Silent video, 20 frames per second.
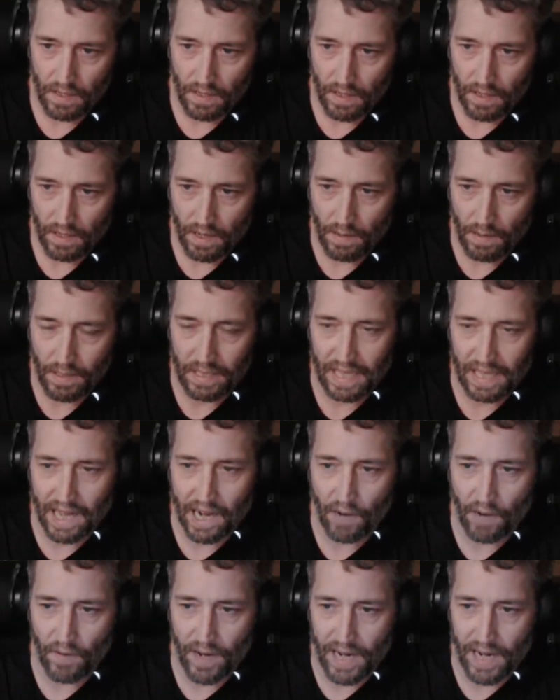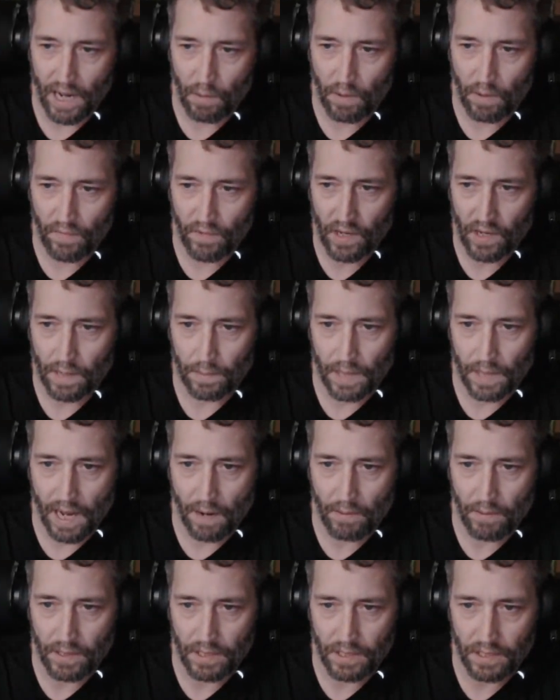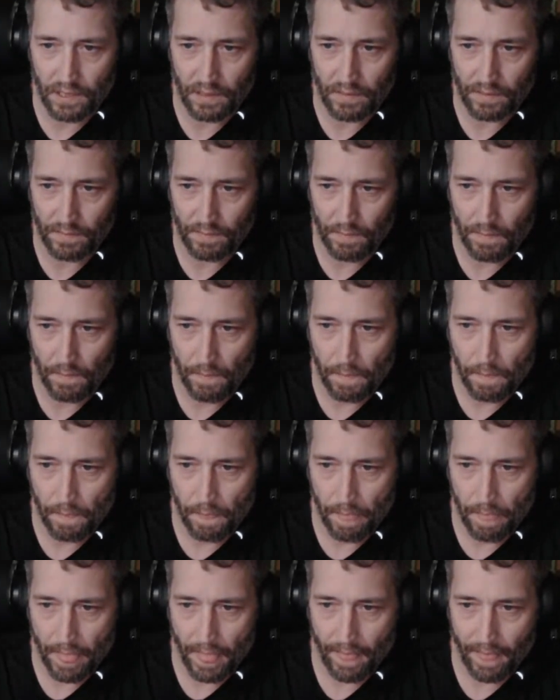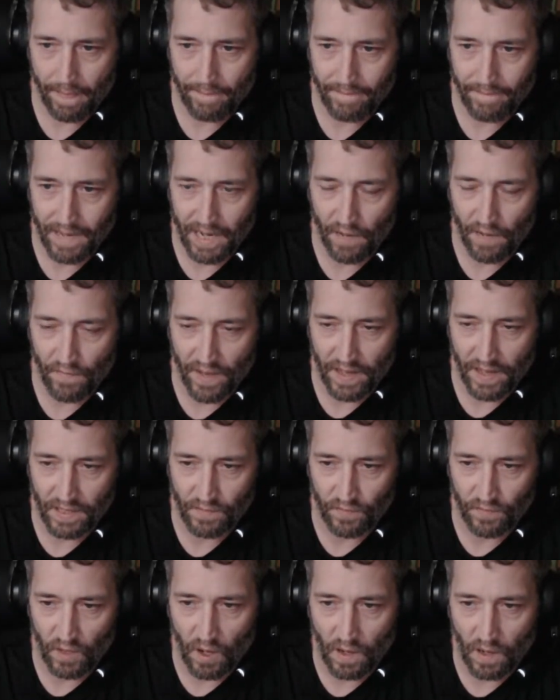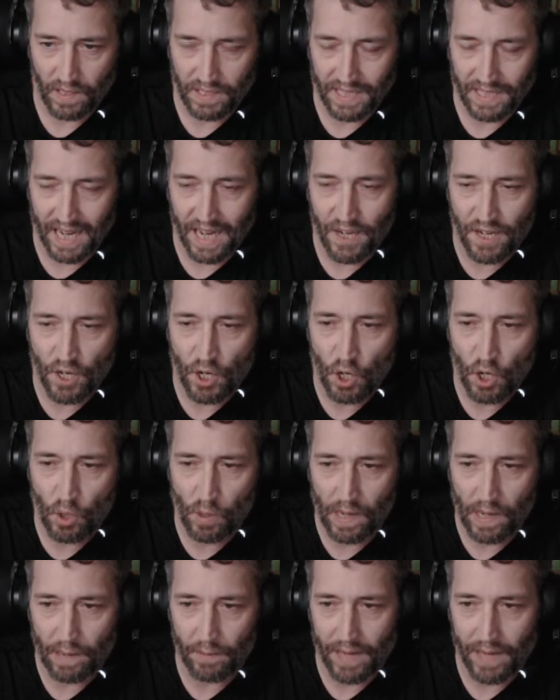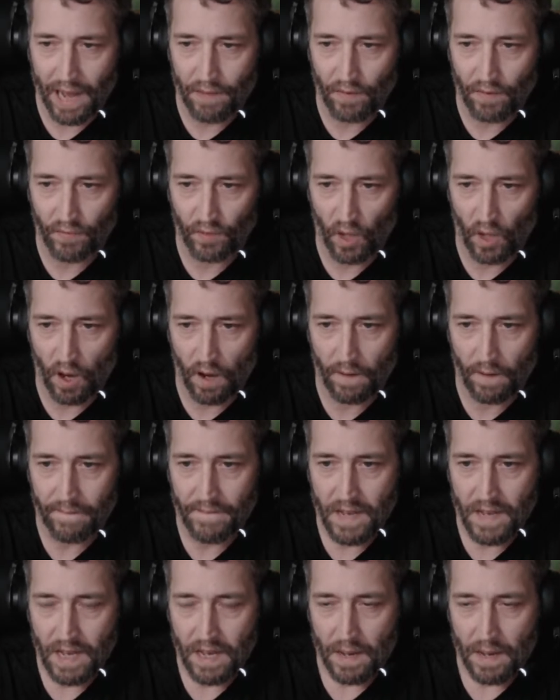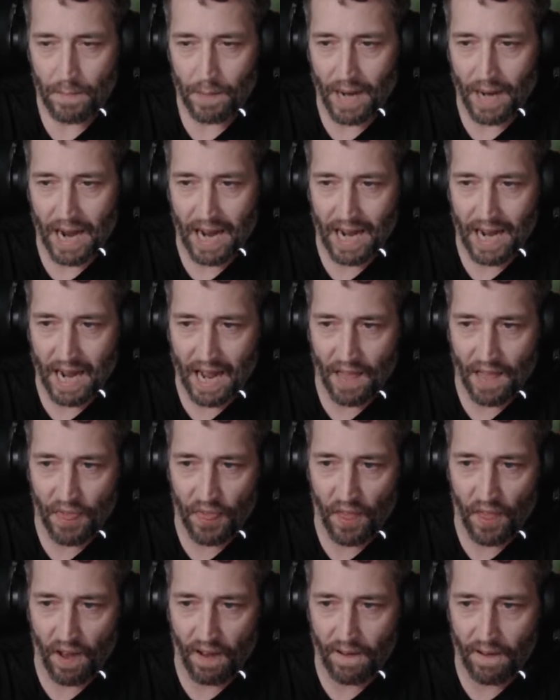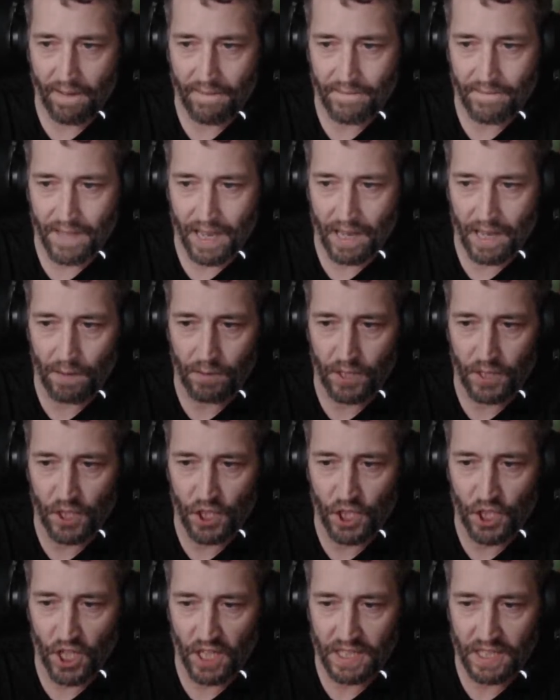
I'm glad I ran that one for a couple hours. And I found a flaw, because I knew it would have a flaw. But I thought that it would just